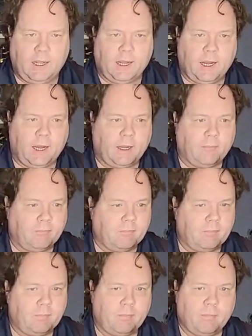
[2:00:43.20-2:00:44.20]

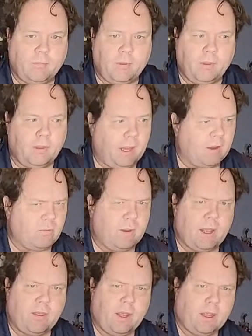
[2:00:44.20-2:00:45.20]
Next
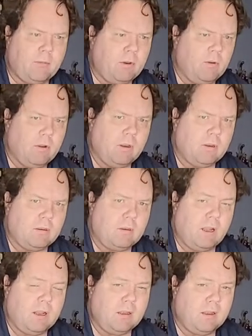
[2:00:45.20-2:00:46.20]
week I think I'm doing
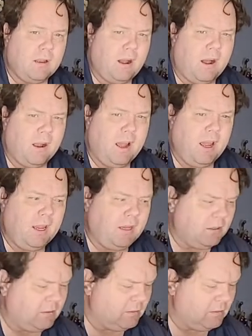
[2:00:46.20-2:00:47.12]
Hawkeye.